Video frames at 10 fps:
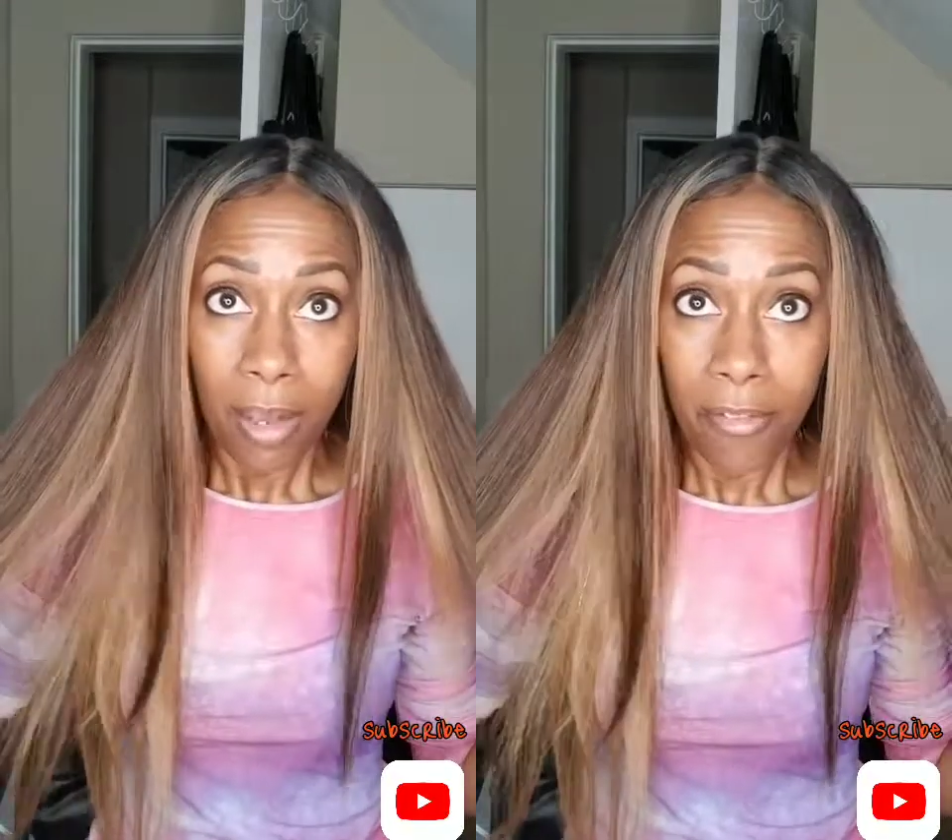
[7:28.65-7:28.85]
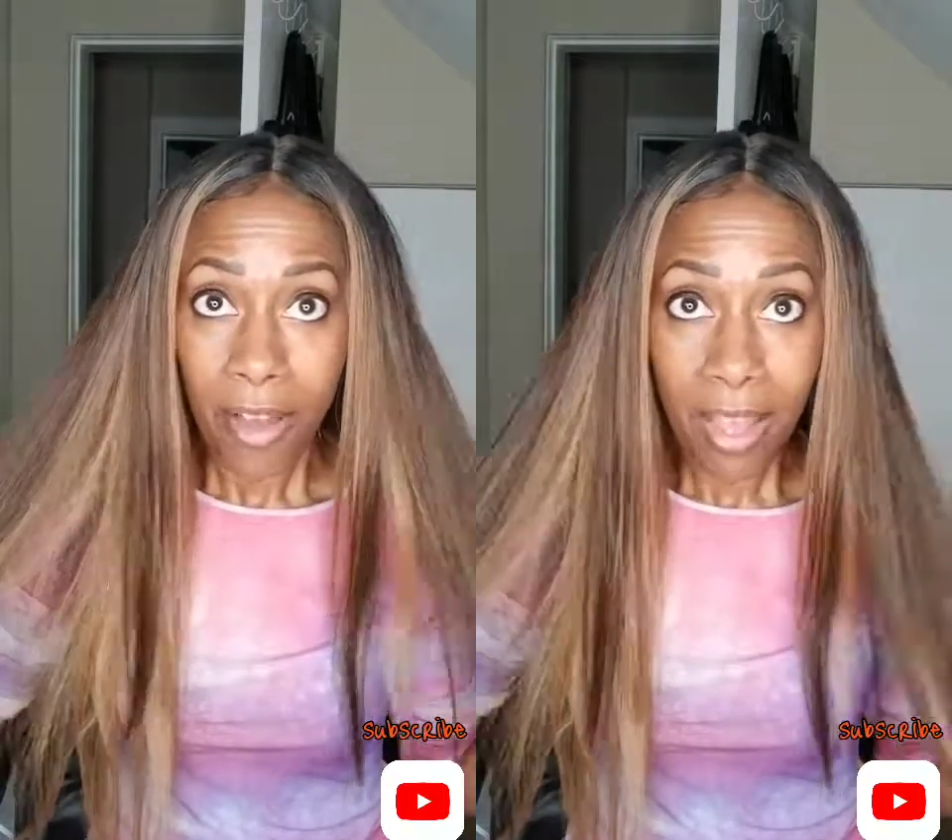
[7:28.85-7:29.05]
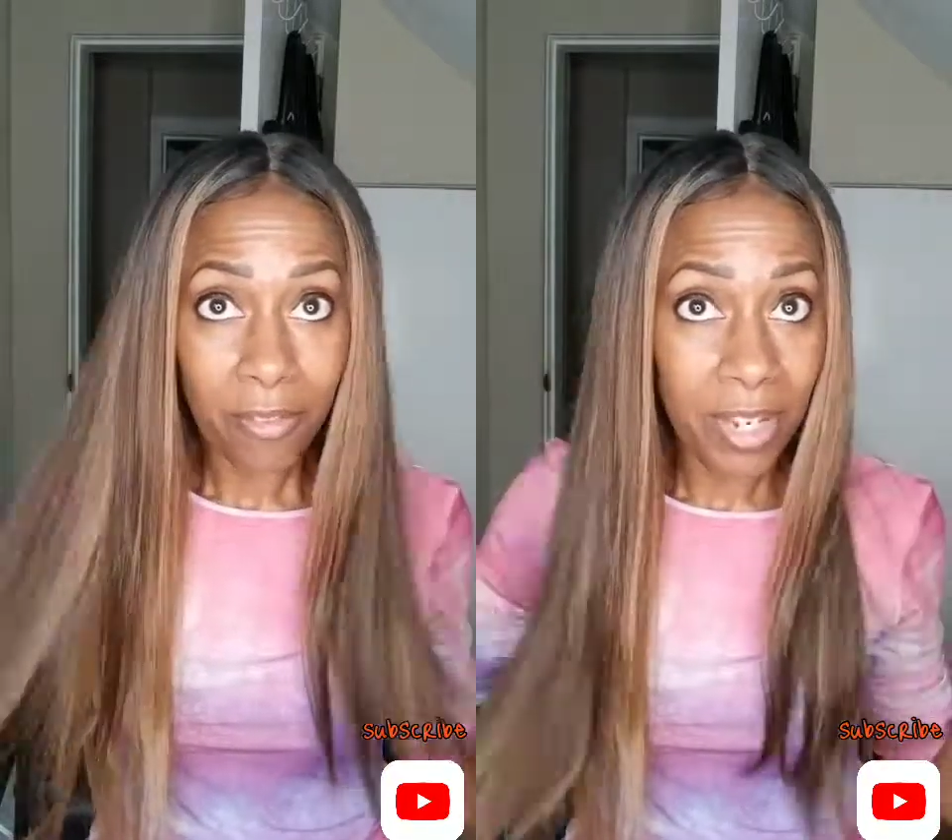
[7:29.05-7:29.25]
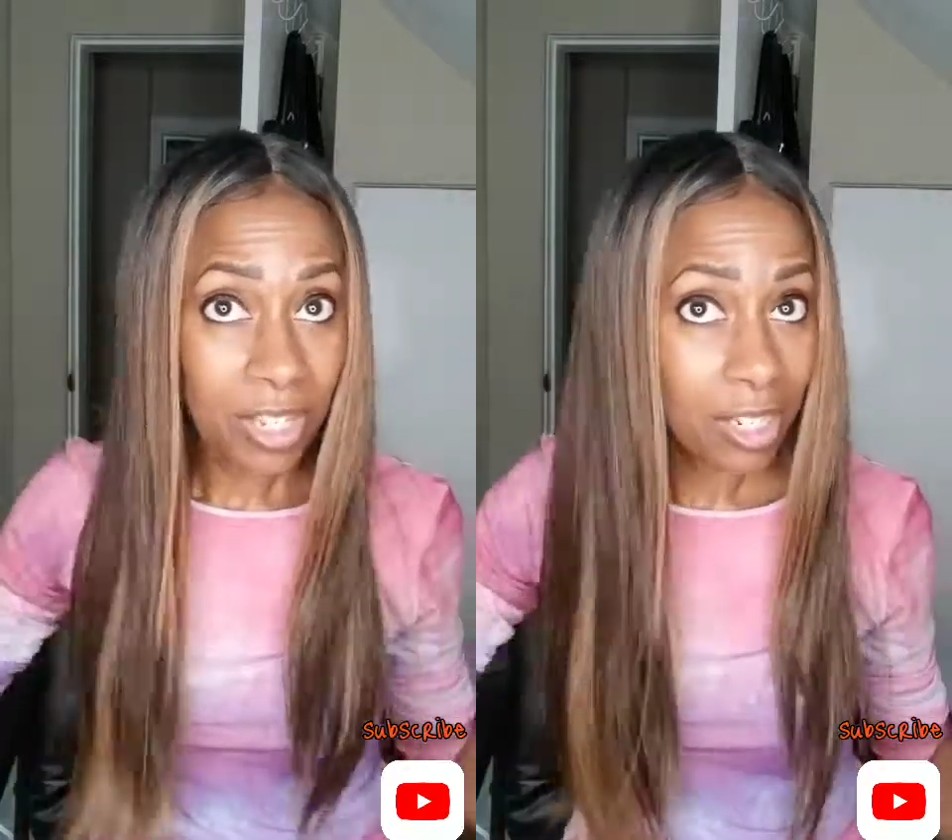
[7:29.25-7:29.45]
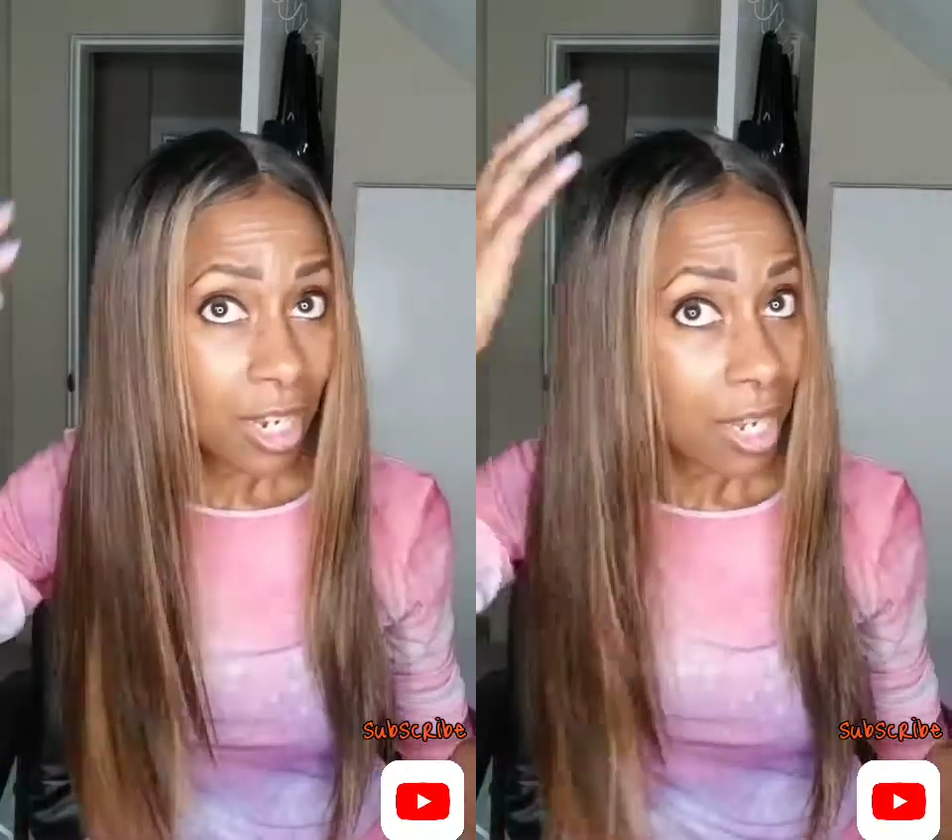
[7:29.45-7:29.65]

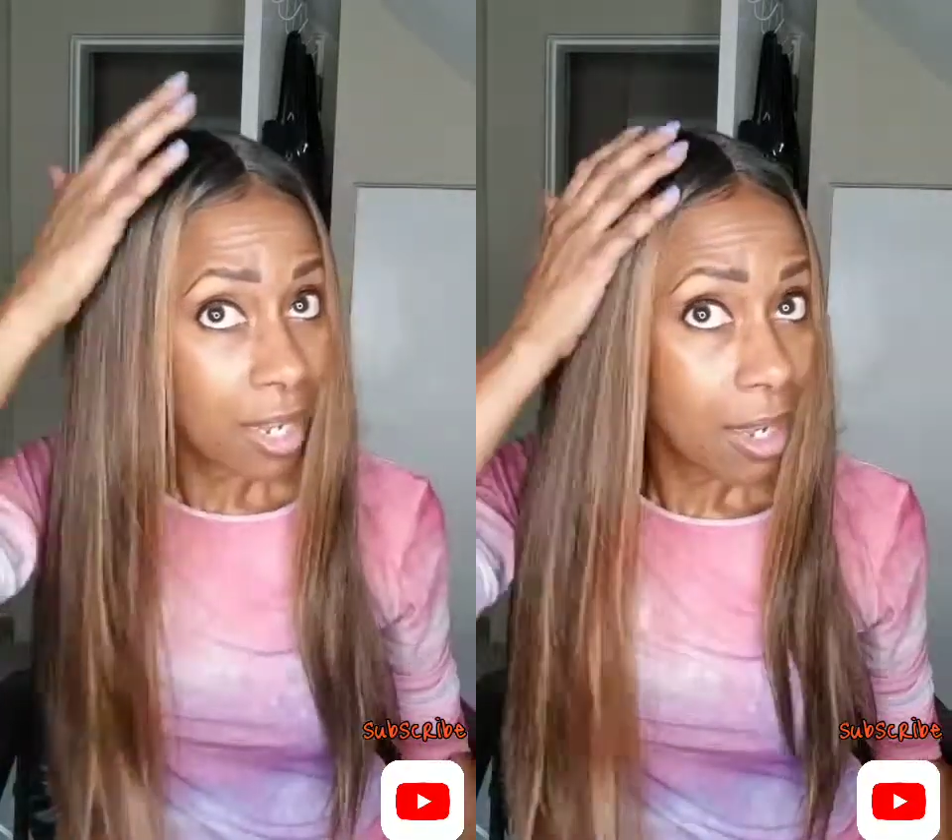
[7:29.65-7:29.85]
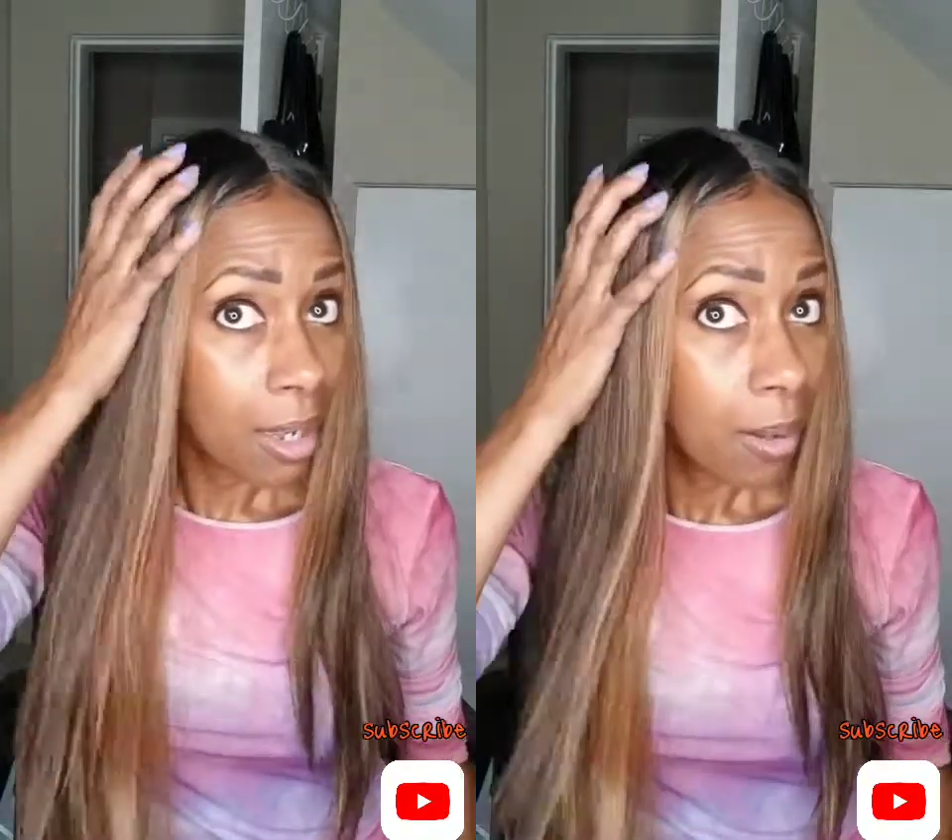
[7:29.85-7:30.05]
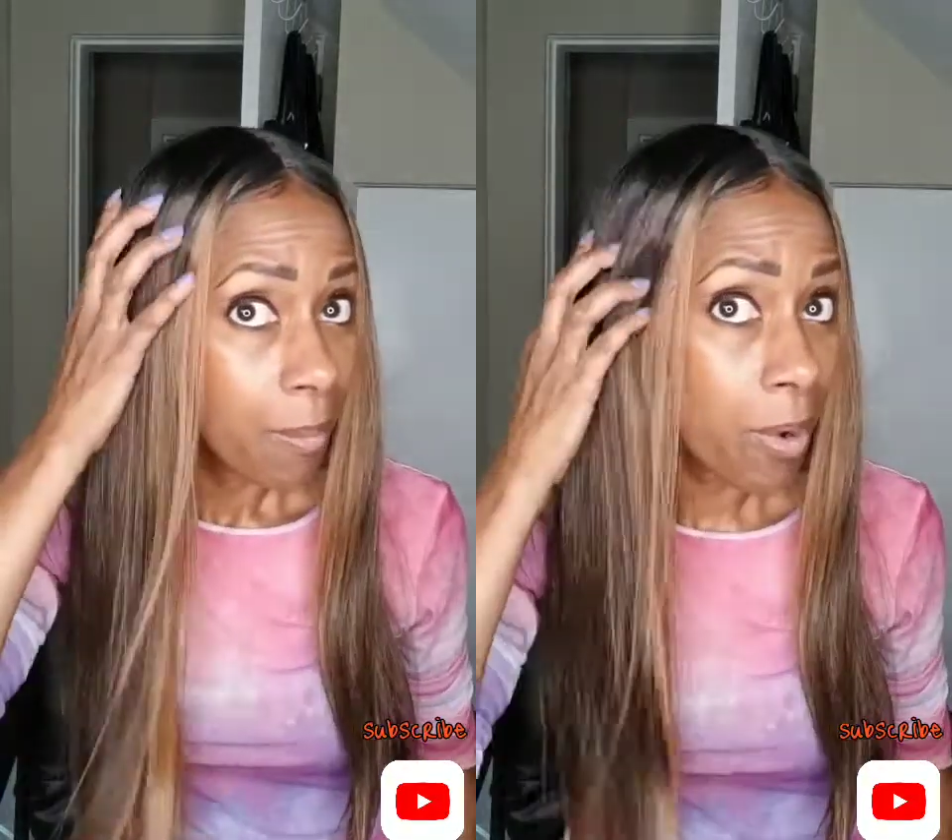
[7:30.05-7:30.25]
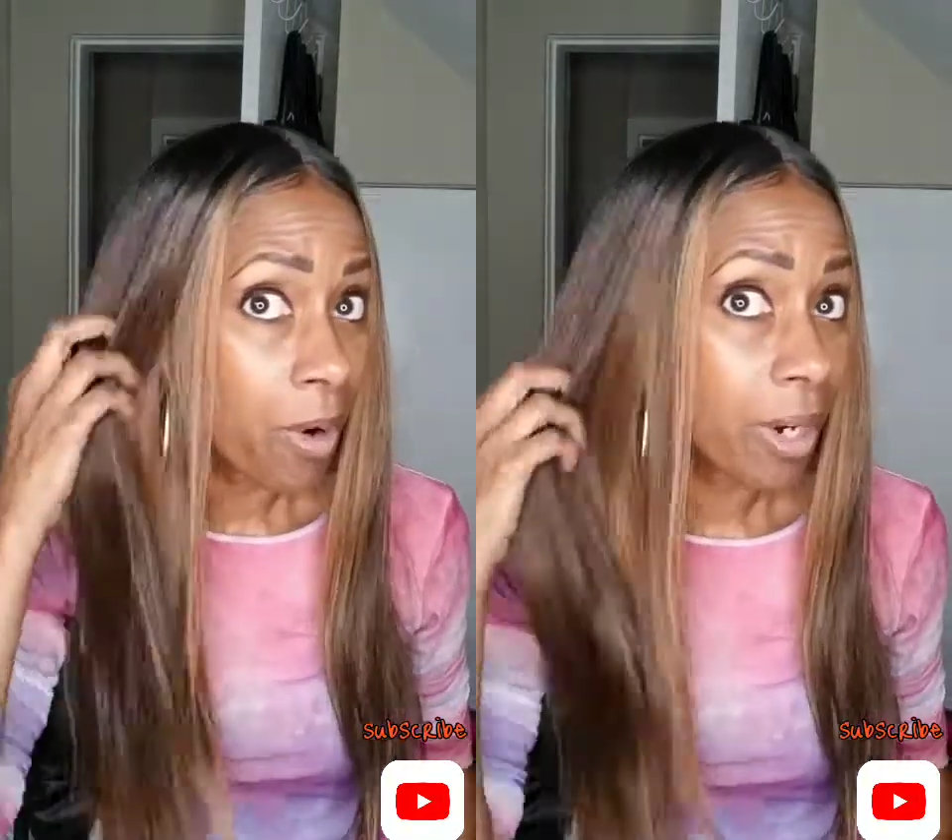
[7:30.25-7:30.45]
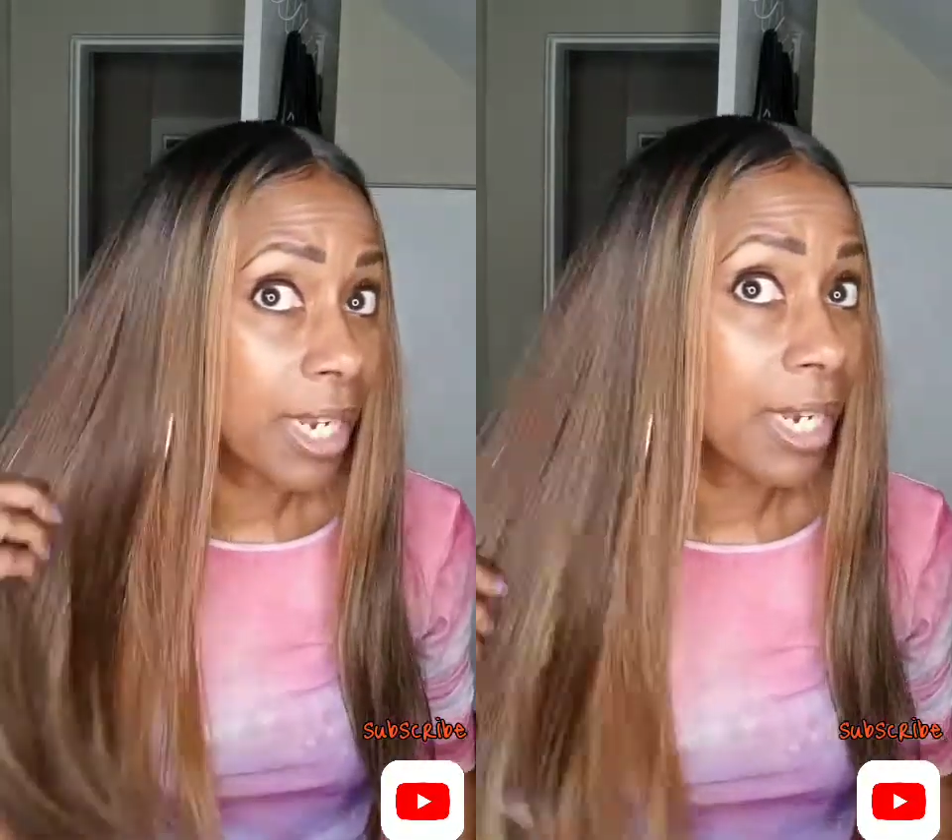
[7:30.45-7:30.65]
5-inch
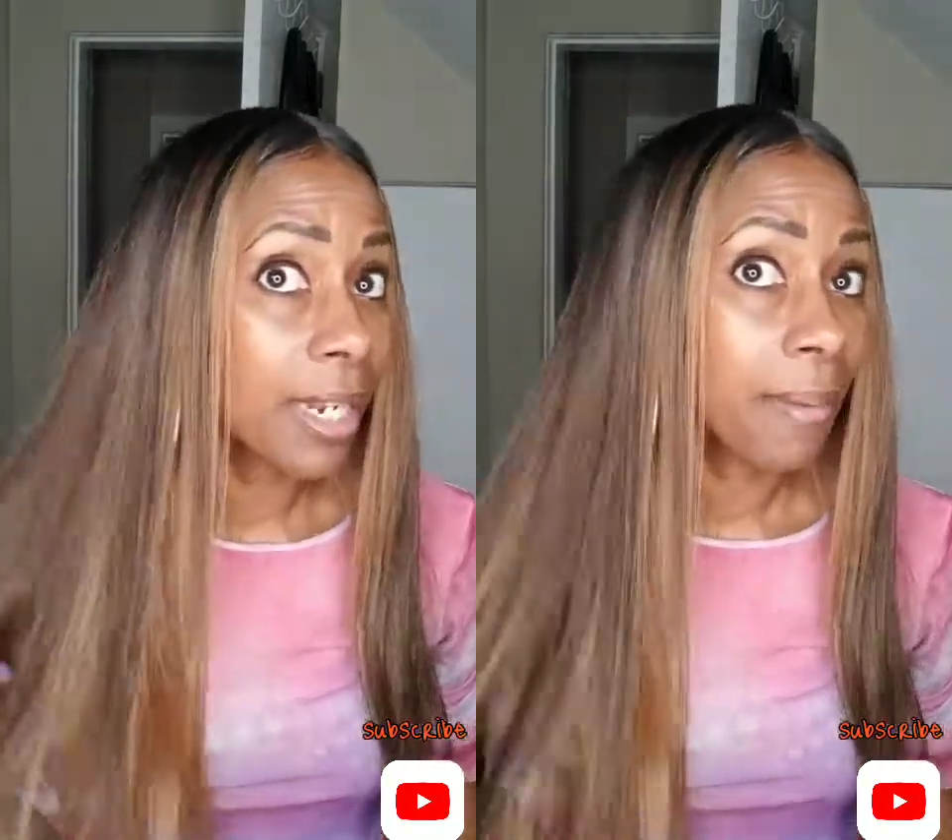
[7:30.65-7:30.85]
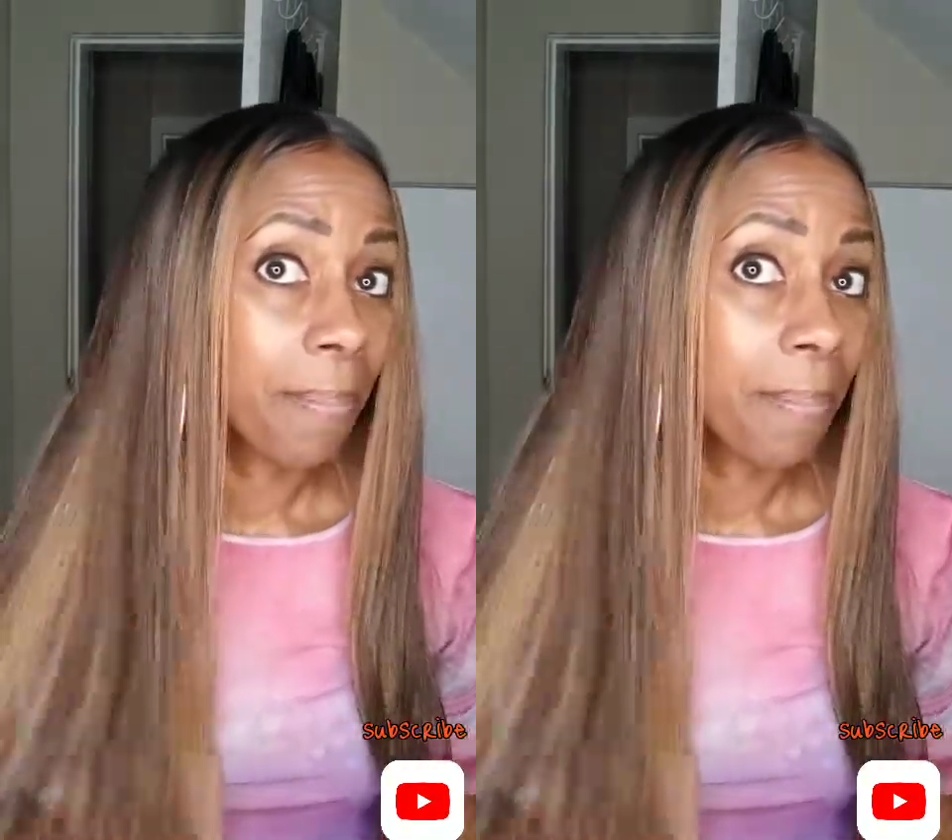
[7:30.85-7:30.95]
parting,